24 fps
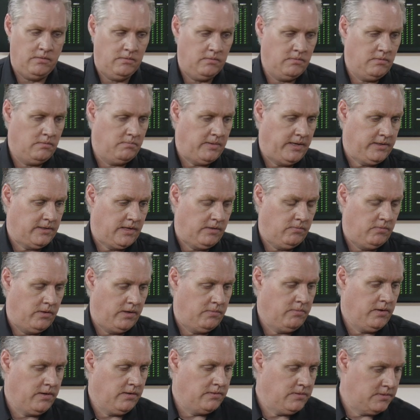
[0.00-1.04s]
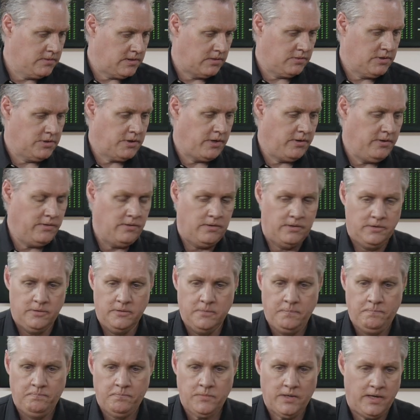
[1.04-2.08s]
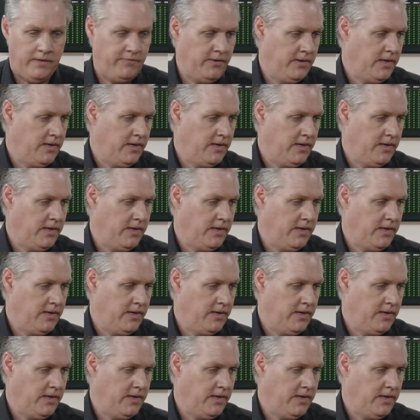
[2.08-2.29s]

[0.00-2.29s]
make that work. What I'll do is I'll show you. Now if you